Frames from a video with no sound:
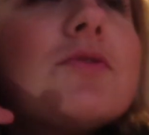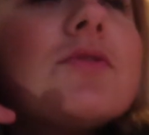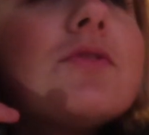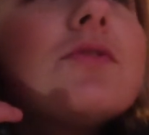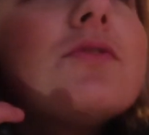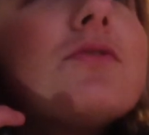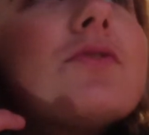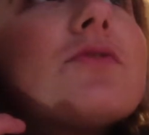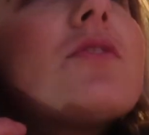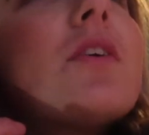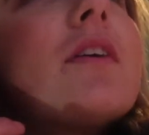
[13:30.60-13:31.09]

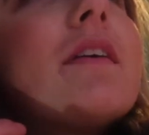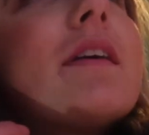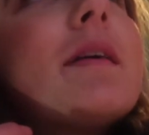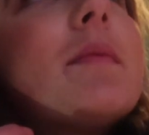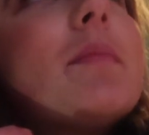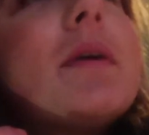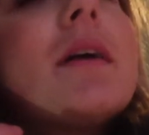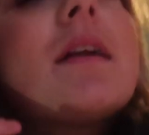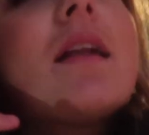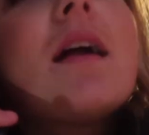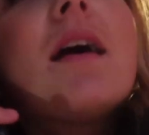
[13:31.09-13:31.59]
so sorry,
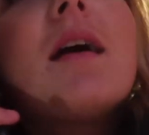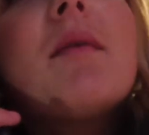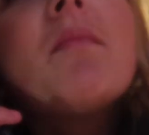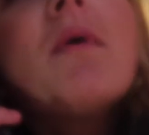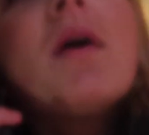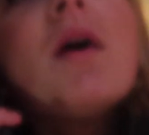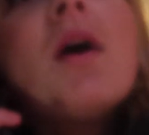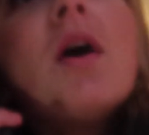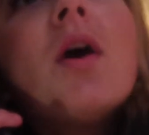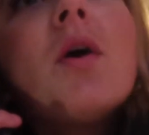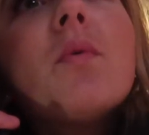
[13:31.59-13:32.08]
but
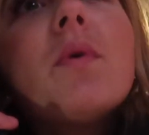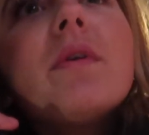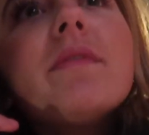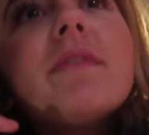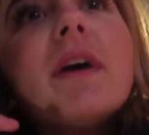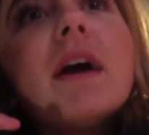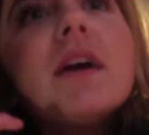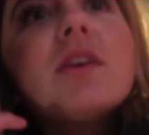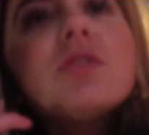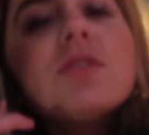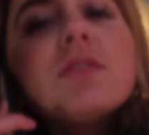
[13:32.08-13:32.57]
we've
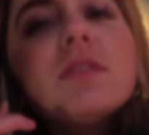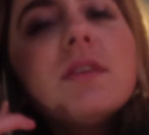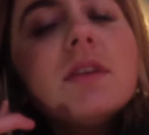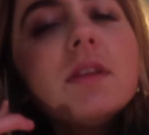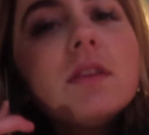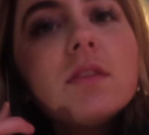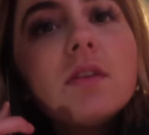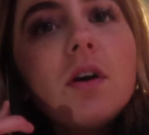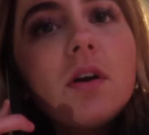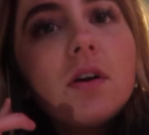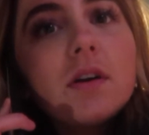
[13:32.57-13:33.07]

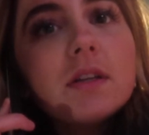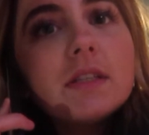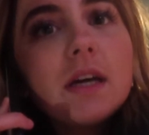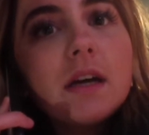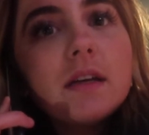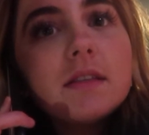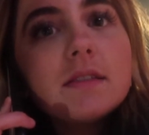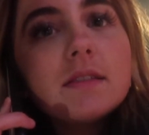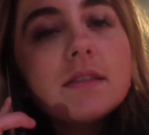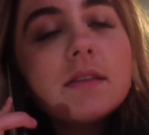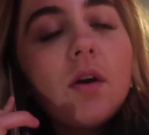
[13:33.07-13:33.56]
actually locked
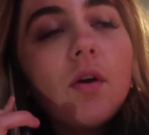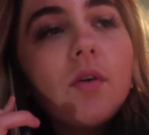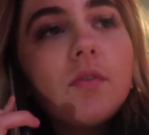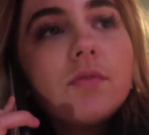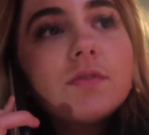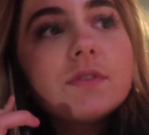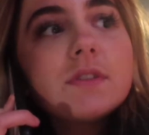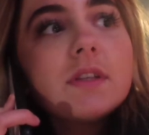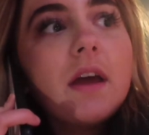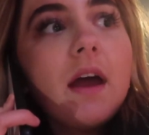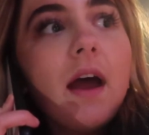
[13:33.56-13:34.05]

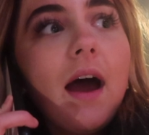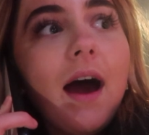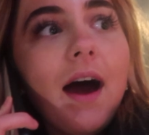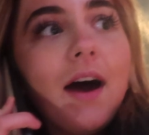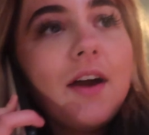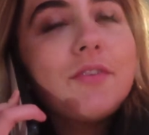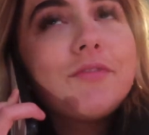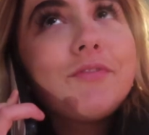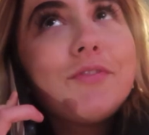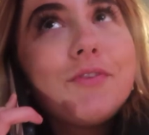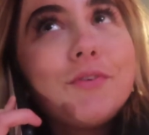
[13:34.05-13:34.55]
ourselves
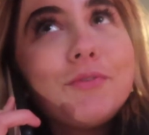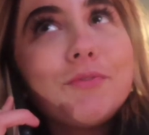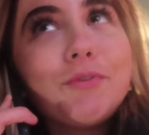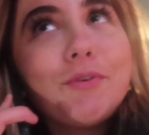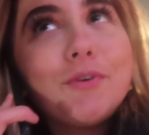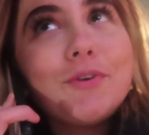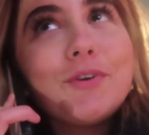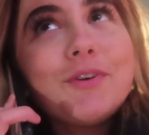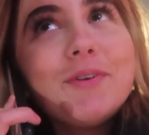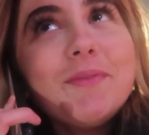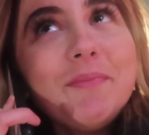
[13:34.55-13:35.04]
out of the
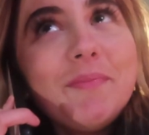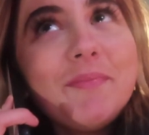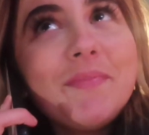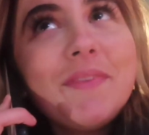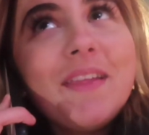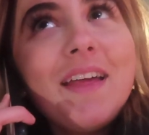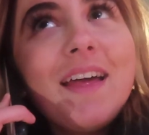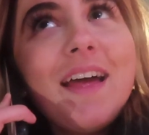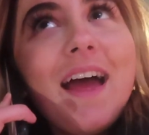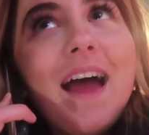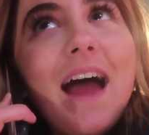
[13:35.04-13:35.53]
room
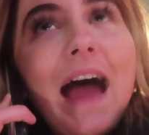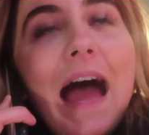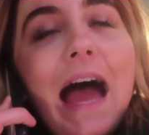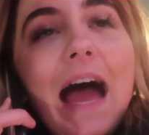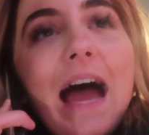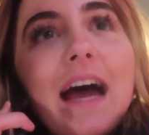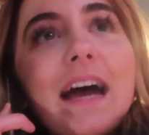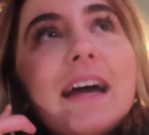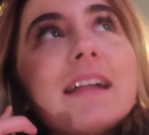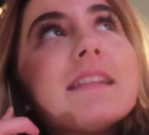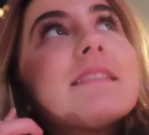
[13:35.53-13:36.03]

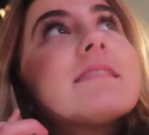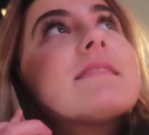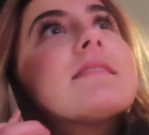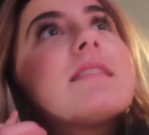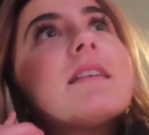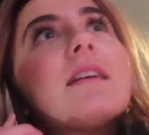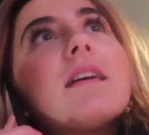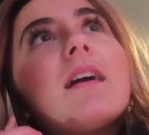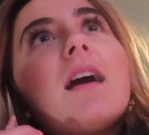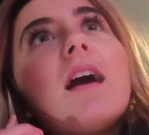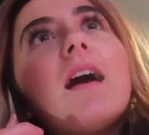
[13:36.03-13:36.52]
at
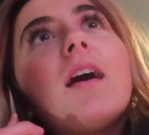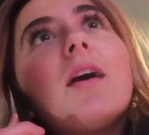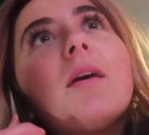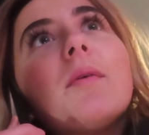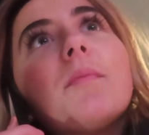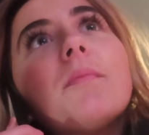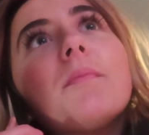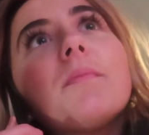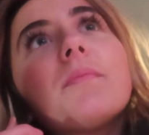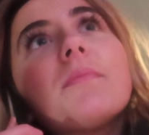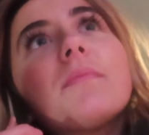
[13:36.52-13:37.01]

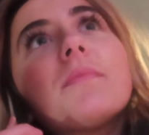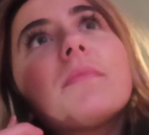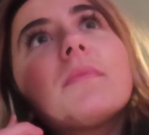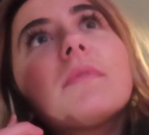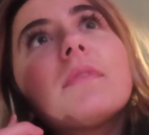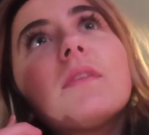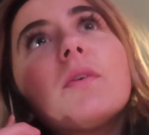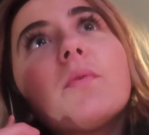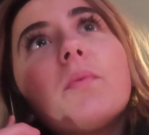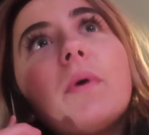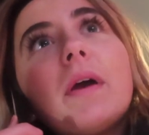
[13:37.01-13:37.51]

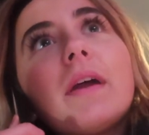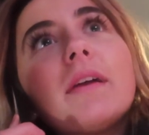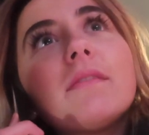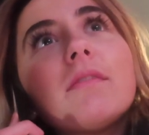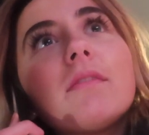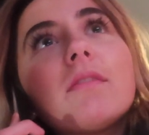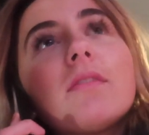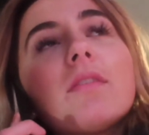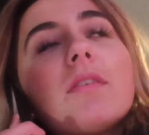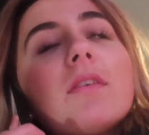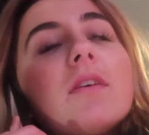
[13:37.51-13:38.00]
the
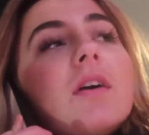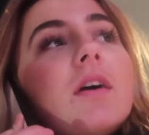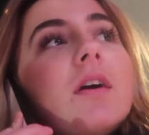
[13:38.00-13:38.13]
Waves